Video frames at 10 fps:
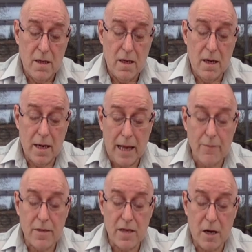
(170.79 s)
It
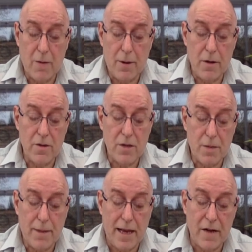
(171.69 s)
clambers up onto the
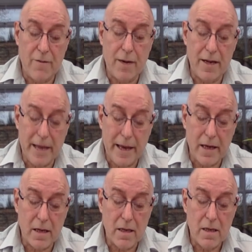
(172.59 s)
back of my
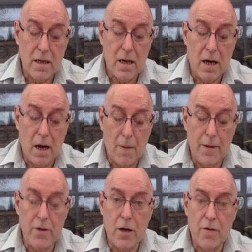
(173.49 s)
neck, up
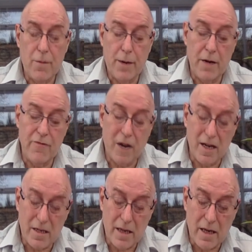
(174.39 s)
and over my
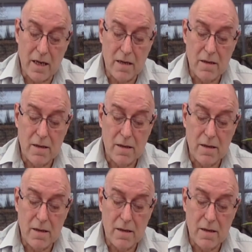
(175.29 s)
right ear.